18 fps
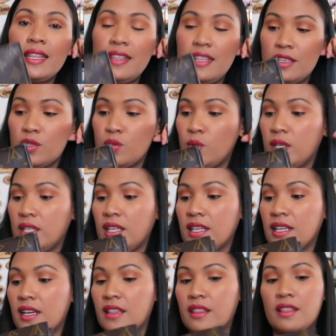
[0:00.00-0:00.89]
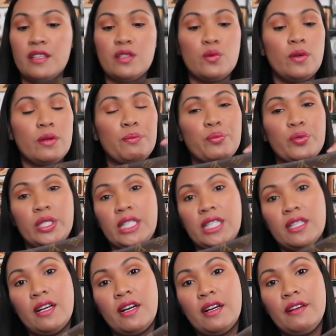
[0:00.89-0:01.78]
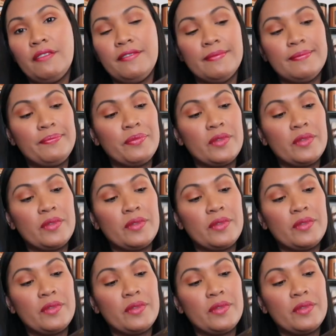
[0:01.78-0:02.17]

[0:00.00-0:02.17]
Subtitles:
This one, I got this one pre-loved.